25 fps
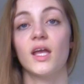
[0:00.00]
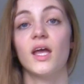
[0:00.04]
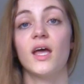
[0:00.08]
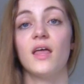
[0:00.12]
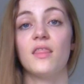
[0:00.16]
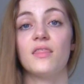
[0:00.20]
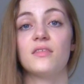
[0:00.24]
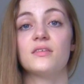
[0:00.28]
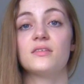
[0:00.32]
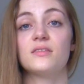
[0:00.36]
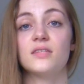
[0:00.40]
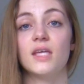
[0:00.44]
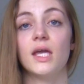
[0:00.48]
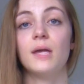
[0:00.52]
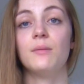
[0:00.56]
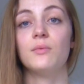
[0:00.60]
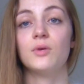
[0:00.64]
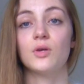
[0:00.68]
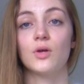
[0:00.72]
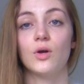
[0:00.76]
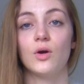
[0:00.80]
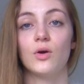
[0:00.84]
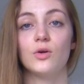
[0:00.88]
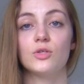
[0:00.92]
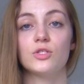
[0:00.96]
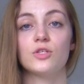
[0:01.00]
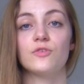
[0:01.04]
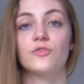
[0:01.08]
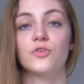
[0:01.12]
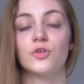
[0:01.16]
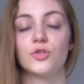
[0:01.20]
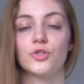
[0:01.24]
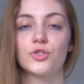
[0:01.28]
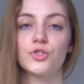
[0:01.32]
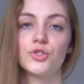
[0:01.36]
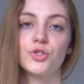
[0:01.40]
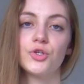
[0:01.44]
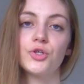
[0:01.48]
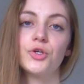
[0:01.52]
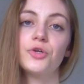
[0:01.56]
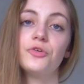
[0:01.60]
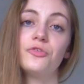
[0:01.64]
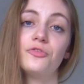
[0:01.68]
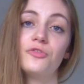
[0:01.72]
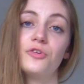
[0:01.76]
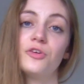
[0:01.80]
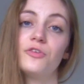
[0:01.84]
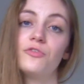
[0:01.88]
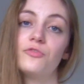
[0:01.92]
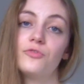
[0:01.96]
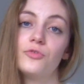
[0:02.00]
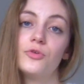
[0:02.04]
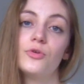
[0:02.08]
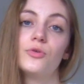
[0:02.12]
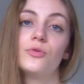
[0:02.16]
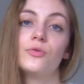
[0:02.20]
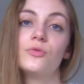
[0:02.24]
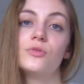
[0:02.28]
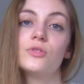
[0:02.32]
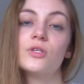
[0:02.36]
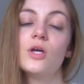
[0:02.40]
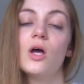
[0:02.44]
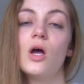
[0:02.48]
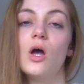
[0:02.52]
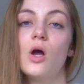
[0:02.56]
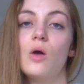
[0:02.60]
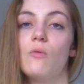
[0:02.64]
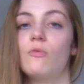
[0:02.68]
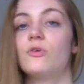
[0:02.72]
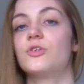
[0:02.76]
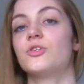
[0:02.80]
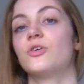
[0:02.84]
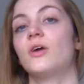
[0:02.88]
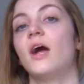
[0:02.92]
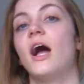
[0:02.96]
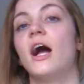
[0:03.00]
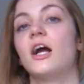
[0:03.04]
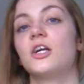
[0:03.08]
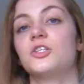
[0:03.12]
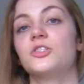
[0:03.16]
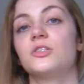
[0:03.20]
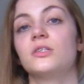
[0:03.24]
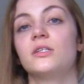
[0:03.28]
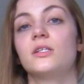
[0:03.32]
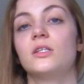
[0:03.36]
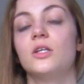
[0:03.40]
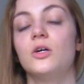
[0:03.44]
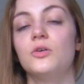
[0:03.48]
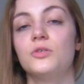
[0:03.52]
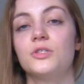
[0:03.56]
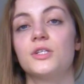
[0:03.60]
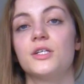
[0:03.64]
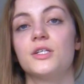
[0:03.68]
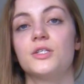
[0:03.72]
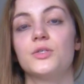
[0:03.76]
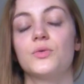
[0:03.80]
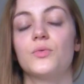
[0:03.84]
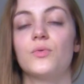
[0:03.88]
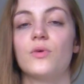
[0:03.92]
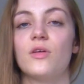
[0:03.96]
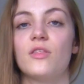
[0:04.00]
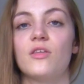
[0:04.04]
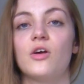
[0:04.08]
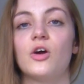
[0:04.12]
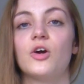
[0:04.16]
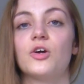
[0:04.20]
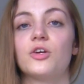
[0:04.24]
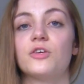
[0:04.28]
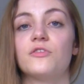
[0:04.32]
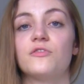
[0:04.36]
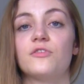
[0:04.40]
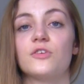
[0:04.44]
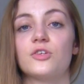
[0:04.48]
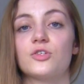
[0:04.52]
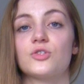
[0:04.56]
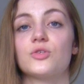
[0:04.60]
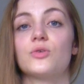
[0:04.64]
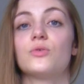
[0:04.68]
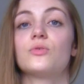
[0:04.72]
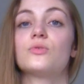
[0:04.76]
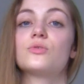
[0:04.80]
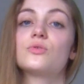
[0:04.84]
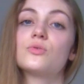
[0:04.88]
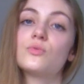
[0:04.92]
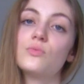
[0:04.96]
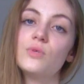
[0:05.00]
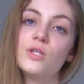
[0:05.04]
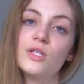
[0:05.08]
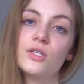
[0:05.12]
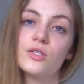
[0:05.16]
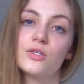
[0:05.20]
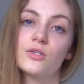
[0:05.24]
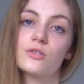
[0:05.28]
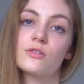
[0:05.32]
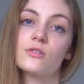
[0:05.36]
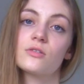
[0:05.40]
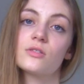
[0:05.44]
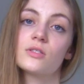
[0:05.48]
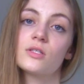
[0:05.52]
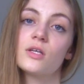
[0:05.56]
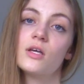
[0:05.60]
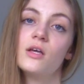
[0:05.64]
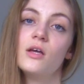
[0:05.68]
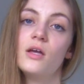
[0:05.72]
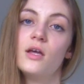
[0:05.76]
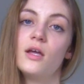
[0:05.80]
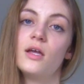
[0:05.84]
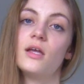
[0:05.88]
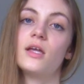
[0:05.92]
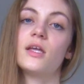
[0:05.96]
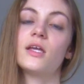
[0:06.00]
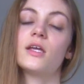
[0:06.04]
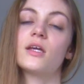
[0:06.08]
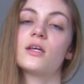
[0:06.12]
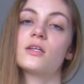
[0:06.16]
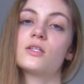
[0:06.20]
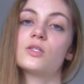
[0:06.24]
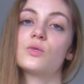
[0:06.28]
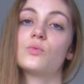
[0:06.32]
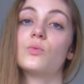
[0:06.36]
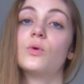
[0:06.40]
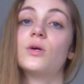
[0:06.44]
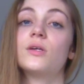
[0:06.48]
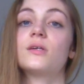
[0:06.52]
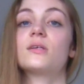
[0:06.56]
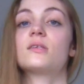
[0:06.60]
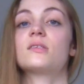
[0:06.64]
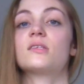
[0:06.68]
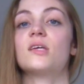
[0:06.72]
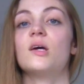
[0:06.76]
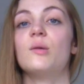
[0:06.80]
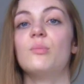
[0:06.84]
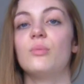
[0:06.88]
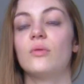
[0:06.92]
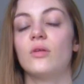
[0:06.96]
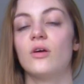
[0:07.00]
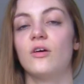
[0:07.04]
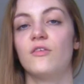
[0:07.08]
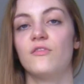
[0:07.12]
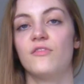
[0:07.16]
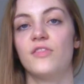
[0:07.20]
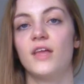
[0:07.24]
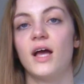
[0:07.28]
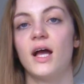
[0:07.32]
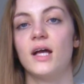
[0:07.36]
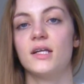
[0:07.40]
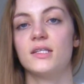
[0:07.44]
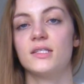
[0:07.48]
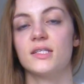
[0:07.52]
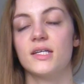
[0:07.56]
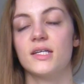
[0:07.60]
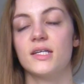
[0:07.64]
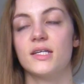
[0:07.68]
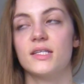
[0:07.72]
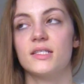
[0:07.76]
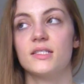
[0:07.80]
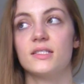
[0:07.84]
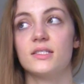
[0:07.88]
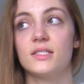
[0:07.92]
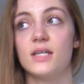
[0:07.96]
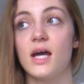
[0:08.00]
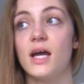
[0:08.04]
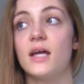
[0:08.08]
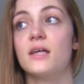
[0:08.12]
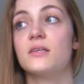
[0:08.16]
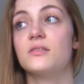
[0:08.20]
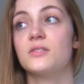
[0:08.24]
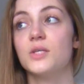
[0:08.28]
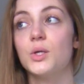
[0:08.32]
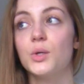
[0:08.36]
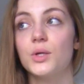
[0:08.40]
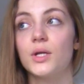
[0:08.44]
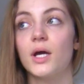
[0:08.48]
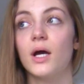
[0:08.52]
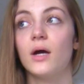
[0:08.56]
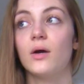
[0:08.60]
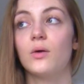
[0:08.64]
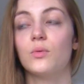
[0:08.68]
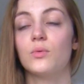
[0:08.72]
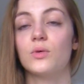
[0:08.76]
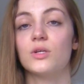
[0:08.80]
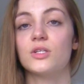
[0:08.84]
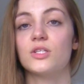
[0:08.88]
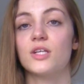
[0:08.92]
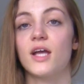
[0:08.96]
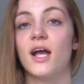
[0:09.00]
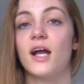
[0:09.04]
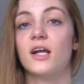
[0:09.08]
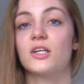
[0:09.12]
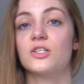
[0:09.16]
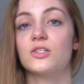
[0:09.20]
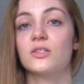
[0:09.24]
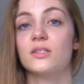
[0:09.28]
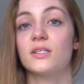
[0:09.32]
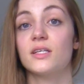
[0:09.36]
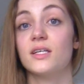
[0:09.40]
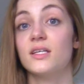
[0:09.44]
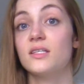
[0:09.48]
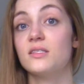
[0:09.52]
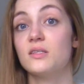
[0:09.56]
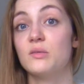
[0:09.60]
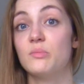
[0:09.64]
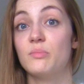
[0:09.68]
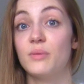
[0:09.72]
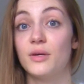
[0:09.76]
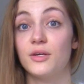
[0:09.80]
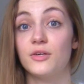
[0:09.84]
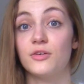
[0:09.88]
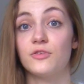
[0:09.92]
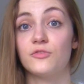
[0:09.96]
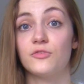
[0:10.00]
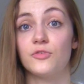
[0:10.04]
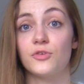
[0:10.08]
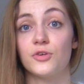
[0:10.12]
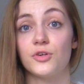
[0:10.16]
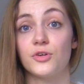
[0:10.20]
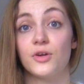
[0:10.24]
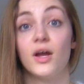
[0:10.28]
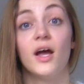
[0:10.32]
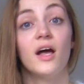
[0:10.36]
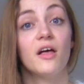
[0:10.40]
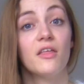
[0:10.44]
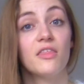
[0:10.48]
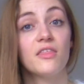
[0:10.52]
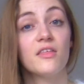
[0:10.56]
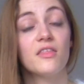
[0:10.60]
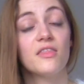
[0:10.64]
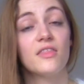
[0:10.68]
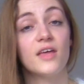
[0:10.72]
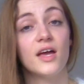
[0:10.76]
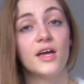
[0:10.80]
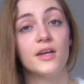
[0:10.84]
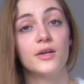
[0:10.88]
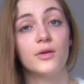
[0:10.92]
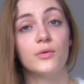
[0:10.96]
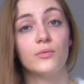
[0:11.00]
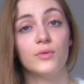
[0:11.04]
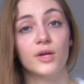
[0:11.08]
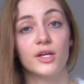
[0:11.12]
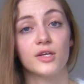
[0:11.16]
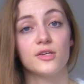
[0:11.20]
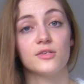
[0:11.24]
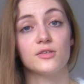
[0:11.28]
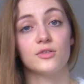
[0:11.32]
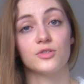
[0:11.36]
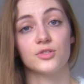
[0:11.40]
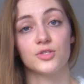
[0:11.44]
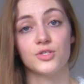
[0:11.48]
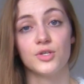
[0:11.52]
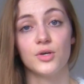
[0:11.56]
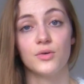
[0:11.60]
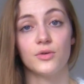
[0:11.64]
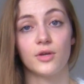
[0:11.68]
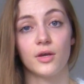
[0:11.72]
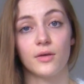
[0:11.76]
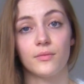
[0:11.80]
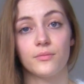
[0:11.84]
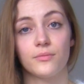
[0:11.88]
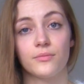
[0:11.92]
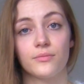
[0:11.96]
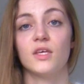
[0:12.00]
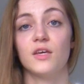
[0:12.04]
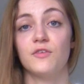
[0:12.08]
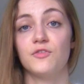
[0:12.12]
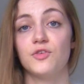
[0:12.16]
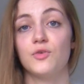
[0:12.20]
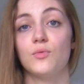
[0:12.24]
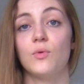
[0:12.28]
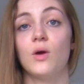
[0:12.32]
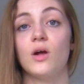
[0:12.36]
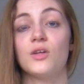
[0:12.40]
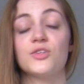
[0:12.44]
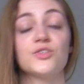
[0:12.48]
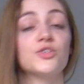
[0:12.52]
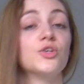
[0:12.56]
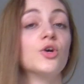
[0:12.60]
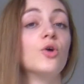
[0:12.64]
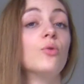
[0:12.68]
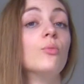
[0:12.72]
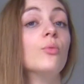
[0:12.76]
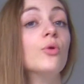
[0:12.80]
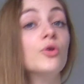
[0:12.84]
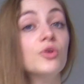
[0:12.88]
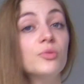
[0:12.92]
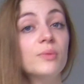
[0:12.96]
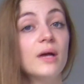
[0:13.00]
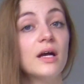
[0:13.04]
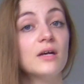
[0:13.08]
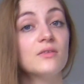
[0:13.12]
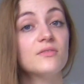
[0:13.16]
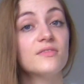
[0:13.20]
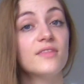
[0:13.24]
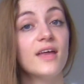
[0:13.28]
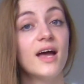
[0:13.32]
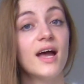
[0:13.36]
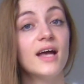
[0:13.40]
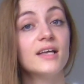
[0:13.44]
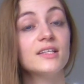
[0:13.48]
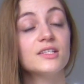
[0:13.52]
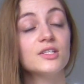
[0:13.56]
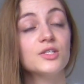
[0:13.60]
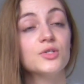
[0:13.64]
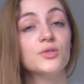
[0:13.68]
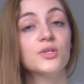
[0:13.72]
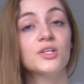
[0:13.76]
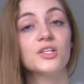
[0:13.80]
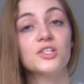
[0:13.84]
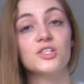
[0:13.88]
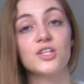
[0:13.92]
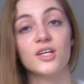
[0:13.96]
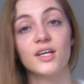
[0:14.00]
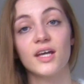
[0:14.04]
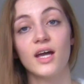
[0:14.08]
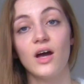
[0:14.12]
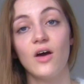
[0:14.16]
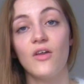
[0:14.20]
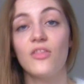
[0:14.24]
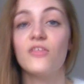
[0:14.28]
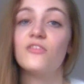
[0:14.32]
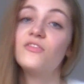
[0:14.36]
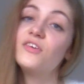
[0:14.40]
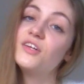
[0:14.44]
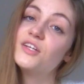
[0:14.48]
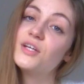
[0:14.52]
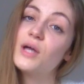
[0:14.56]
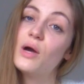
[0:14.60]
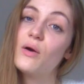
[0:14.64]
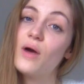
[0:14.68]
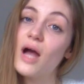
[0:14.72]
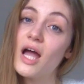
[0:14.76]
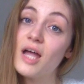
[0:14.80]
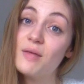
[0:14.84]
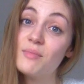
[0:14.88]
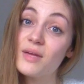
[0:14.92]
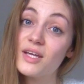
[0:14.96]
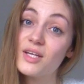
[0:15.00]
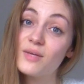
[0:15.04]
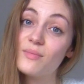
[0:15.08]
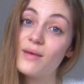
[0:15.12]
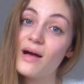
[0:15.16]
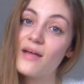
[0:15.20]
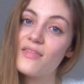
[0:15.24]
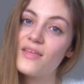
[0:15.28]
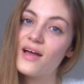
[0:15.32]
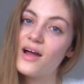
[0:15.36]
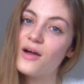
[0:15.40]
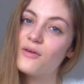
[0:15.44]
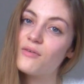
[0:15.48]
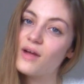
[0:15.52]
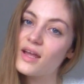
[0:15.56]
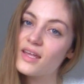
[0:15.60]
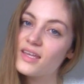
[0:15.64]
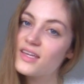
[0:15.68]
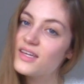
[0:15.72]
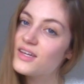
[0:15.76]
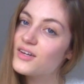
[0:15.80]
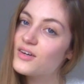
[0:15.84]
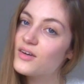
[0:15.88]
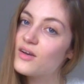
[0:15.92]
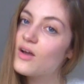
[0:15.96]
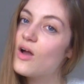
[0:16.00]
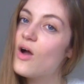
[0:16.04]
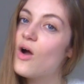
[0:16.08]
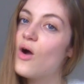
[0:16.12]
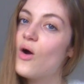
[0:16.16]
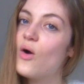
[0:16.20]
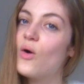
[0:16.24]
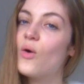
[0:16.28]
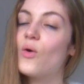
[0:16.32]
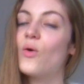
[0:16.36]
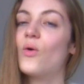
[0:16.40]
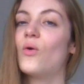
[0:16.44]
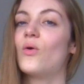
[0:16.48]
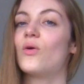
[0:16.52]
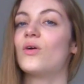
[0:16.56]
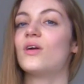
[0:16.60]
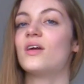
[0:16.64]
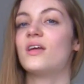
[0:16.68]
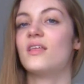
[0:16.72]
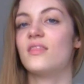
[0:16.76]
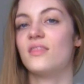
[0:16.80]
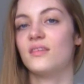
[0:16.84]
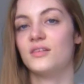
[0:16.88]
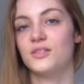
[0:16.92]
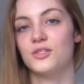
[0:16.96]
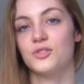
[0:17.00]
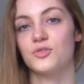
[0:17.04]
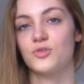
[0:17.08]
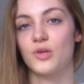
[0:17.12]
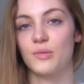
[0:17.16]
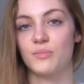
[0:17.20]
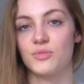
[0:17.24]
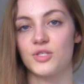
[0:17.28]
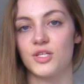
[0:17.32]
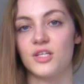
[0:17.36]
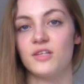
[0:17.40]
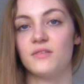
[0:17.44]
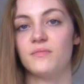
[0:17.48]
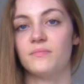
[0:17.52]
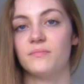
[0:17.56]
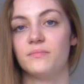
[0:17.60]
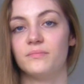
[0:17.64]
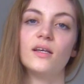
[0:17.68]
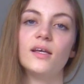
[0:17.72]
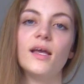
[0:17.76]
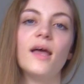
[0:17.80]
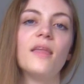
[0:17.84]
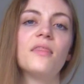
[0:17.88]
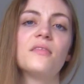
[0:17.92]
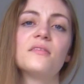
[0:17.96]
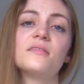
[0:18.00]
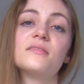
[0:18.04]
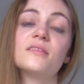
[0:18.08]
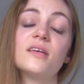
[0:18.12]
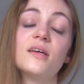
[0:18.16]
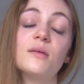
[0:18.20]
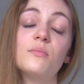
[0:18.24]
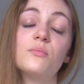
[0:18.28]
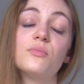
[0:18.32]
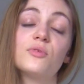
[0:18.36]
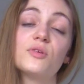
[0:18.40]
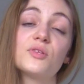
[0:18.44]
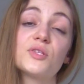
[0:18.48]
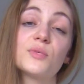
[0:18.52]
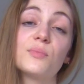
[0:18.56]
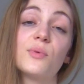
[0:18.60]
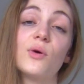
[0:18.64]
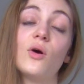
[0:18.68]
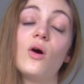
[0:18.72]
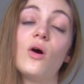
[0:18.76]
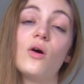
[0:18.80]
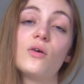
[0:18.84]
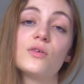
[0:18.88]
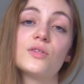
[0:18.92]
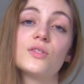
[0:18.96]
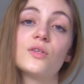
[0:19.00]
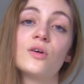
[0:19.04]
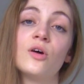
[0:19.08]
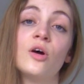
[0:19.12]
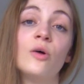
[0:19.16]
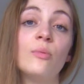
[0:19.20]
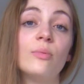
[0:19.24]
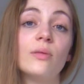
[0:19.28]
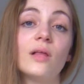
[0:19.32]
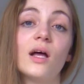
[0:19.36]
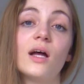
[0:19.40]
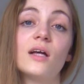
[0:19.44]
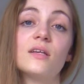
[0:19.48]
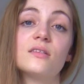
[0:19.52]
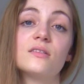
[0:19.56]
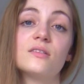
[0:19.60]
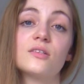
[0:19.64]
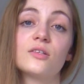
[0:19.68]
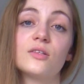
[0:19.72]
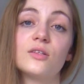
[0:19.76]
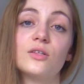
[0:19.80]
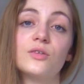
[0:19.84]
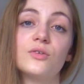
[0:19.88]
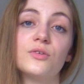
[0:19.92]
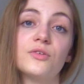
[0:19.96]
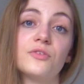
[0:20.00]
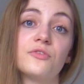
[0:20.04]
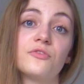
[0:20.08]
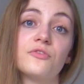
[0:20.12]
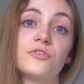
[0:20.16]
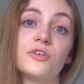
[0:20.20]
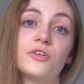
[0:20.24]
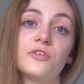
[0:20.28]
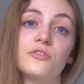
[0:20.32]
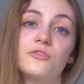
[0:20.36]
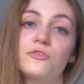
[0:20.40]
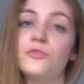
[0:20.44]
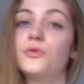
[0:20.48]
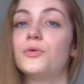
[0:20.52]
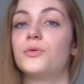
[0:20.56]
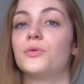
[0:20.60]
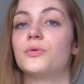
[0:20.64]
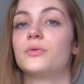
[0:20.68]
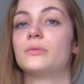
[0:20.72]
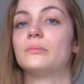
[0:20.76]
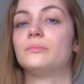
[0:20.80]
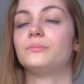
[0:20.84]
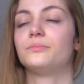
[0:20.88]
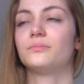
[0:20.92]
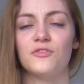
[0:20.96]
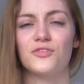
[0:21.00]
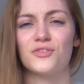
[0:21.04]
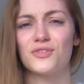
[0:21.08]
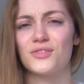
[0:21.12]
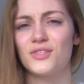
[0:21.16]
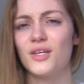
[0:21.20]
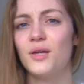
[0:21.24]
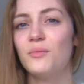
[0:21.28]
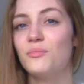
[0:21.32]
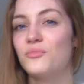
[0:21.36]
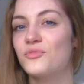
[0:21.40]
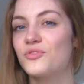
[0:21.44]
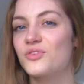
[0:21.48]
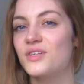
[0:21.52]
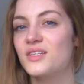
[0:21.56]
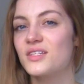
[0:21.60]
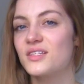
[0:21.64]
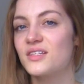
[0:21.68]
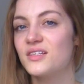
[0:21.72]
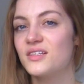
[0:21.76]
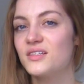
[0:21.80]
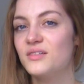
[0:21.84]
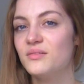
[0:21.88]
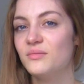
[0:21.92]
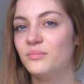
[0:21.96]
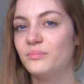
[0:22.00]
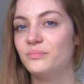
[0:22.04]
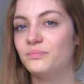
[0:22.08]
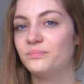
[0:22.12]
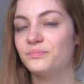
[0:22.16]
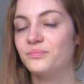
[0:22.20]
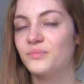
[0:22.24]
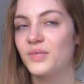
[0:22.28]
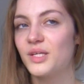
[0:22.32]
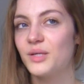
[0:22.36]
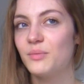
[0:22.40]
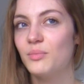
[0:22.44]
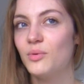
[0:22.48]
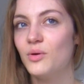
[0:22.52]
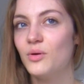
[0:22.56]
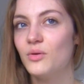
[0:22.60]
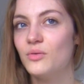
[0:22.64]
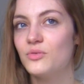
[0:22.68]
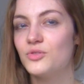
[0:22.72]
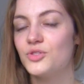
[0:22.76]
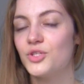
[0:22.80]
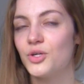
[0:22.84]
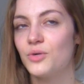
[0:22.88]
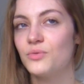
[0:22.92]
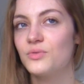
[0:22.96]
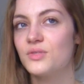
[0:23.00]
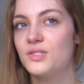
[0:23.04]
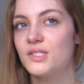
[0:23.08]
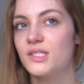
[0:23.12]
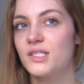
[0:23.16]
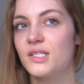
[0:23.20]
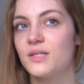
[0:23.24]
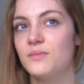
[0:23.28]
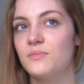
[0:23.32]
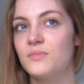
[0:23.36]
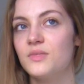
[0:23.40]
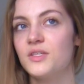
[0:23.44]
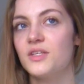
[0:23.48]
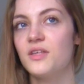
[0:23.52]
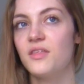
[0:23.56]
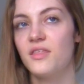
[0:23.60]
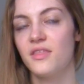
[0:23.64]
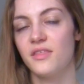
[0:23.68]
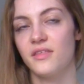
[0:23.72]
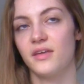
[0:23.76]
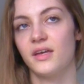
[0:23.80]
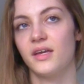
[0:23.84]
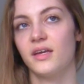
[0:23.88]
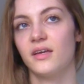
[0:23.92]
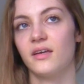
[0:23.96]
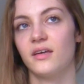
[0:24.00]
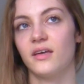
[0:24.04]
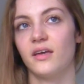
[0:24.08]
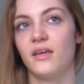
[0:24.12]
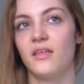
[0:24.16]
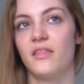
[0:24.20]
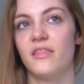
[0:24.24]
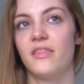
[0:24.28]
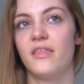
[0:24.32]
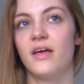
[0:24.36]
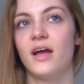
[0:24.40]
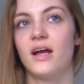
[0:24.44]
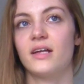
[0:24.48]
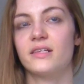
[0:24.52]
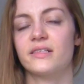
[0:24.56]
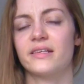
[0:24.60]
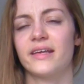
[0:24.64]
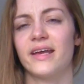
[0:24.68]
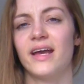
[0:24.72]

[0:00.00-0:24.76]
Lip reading: And the same goes for sugar-free foods, which are actually loaded with artificial sweeteners. And one example of that is diet soda, which actually isn't better for your health than regular soda. If you want to know more about that, you can check out the video I made about that right here or in the description. And the same principle also applies to gluten-free food. For some reason, people don't seem to think that